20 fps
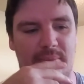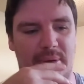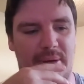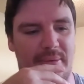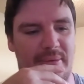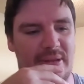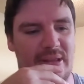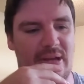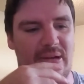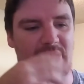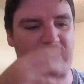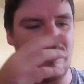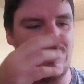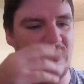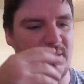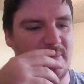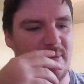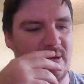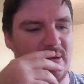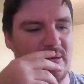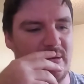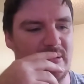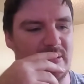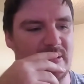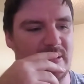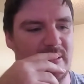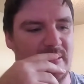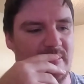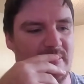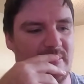with all the reboots,
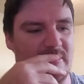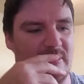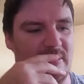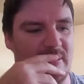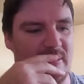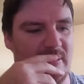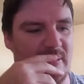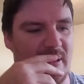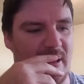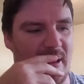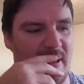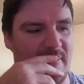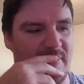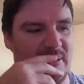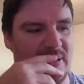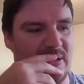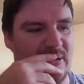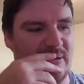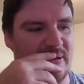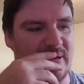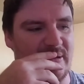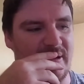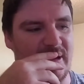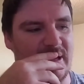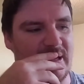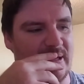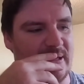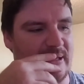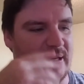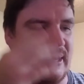if you do it
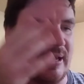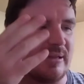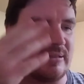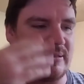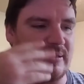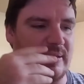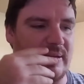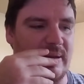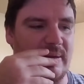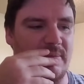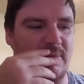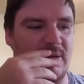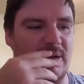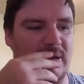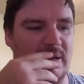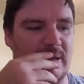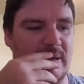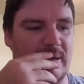correctly, yes, it can work.